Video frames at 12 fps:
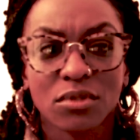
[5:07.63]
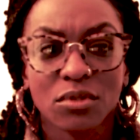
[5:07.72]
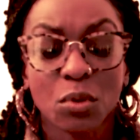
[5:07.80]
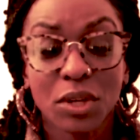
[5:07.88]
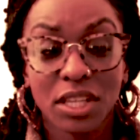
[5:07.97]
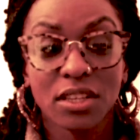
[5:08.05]

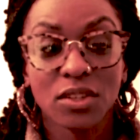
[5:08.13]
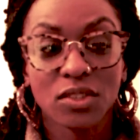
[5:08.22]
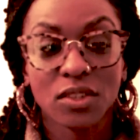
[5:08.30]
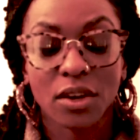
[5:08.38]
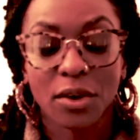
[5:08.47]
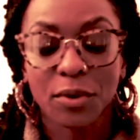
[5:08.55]
20 years
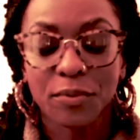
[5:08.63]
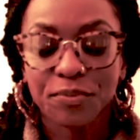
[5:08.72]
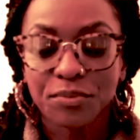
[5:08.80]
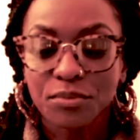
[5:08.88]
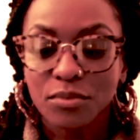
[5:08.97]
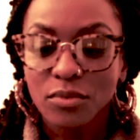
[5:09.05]
ago.
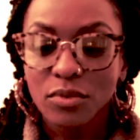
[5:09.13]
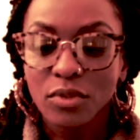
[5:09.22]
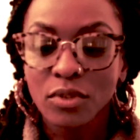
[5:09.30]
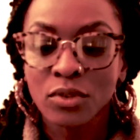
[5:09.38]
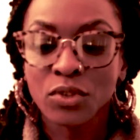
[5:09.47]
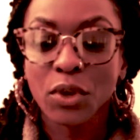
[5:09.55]

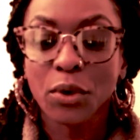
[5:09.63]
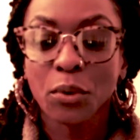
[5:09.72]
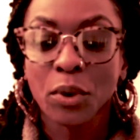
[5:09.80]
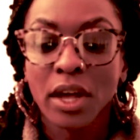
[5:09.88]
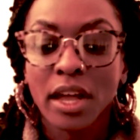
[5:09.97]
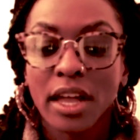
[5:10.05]
So
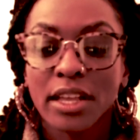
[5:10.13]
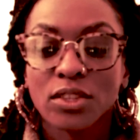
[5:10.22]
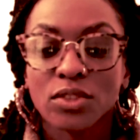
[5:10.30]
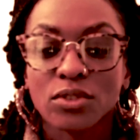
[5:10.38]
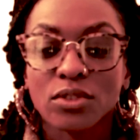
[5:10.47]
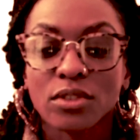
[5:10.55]

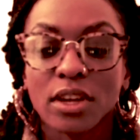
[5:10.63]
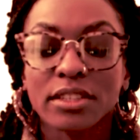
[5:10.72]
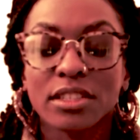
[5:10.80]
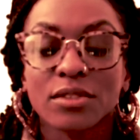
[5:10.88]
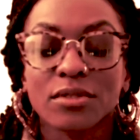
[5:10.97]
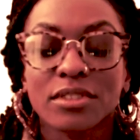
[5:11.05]

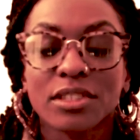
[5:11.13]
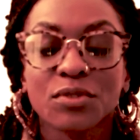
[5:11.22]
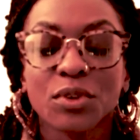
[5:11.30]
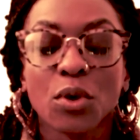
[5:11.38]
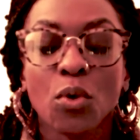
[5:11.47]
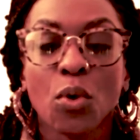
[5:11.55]

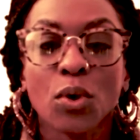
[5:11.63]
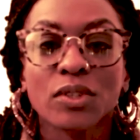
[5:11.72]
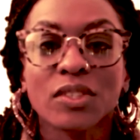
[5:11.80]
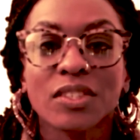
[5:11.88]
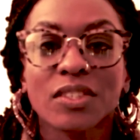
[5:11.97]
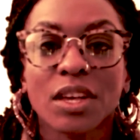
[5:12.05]
different
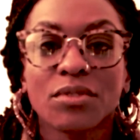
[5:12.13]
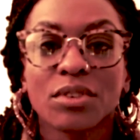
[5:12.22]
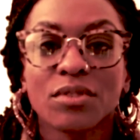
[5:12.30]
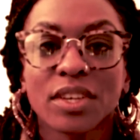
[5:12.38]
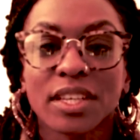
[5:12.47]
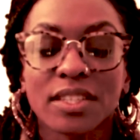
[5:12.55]
courses of
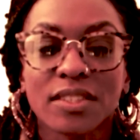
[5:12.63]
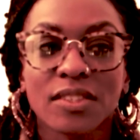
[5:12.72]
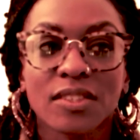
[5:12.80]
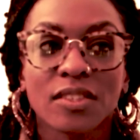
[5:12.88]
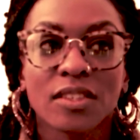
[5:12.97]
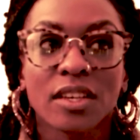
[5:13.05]
events
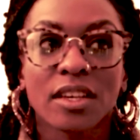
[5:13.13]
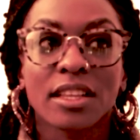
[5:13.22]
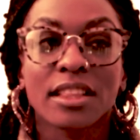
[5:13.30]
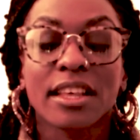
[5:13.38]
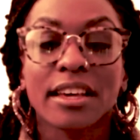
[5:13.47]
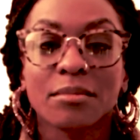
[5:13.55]

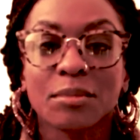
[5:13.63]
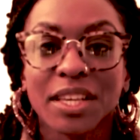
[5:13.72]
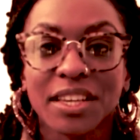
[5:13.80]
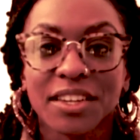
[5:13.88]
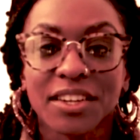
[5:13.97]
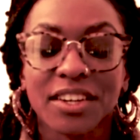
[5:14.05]
led me
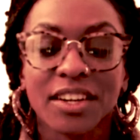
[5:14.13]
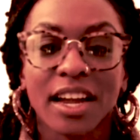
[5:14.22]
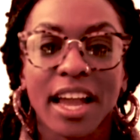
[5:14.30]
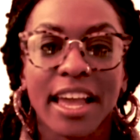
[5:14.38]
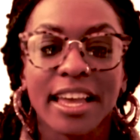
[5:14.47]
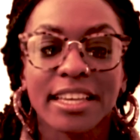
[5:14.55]
here,
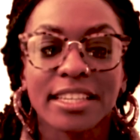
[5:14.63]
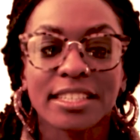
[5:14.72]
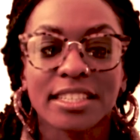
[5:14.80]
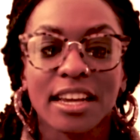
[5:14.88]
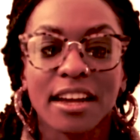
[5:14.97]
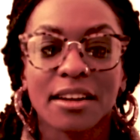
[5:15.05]
and
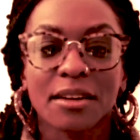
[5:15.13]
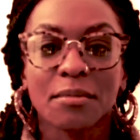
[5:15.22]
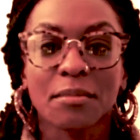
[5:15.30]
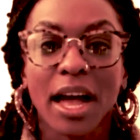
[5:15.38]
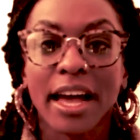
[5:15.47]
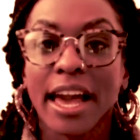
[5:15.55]

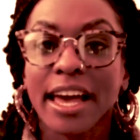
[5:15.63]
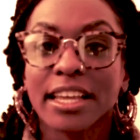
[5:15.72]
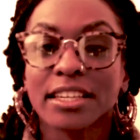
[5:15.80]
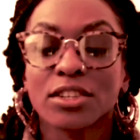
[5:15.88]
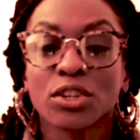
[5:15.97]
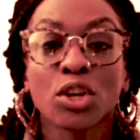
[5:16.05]
I
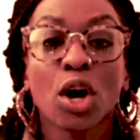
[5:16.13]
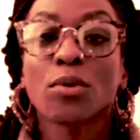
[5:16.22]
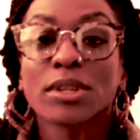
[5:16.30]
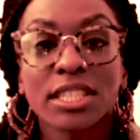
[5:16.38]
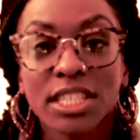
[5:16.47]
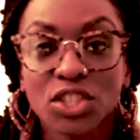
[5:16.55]
had no
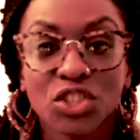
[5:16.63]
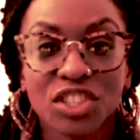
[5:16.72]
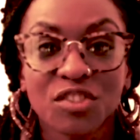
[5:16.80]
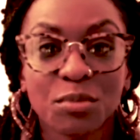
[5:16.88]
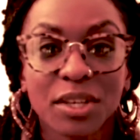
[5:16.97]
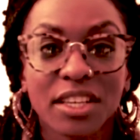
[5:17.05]
intention
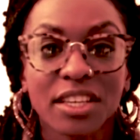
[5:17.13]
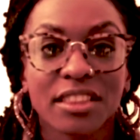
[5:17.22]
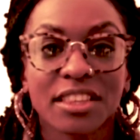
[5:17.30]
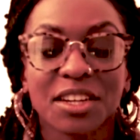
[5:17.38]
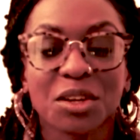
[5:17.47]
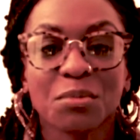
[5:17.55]
of being a
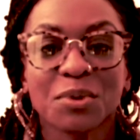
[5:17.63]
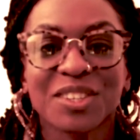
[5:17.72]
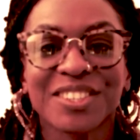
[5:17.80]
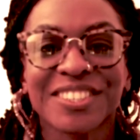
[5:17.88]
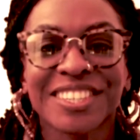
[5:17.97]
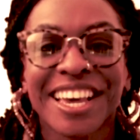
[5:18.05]

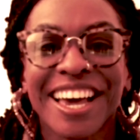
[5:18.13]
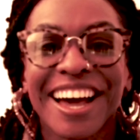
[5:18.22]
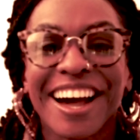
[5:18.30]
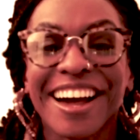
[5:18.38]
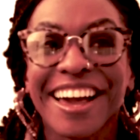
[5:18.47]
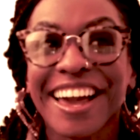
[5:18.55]
therapist.
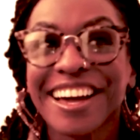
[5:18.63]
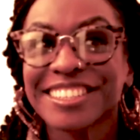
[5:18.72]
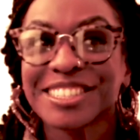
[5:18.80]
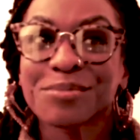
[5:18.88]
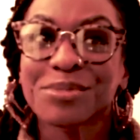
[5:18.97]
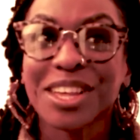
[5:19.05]
I had
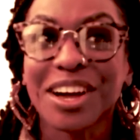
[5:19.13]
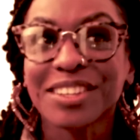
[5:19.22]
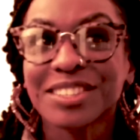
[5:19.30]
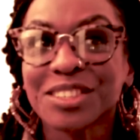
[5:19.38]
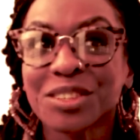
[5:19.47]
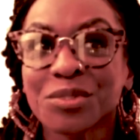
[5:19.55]
some
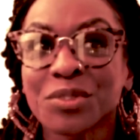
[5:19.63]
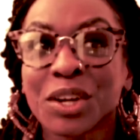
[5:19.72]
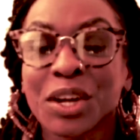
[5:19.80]
thoughts of,